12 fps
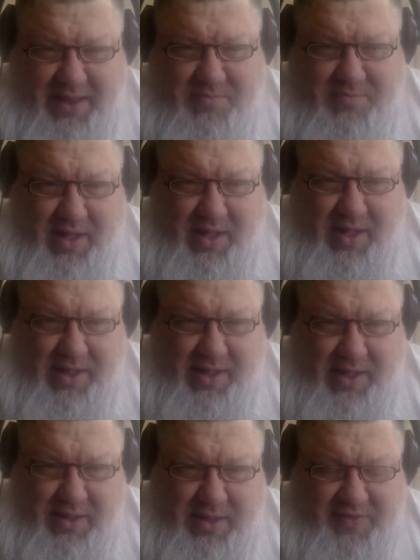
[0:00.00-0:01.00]

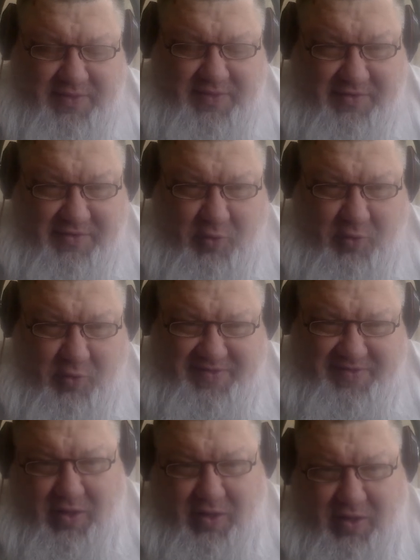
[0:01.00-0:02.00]
in the next few
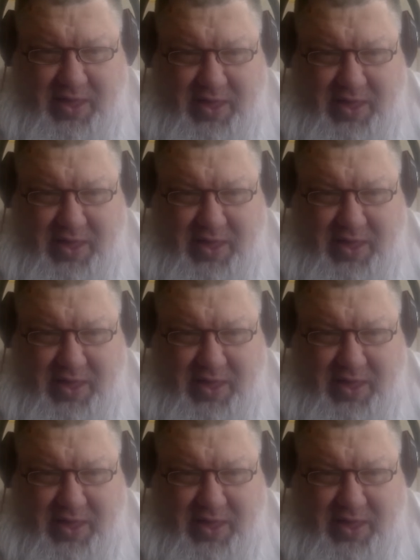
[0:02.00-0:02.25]
weeks, I'll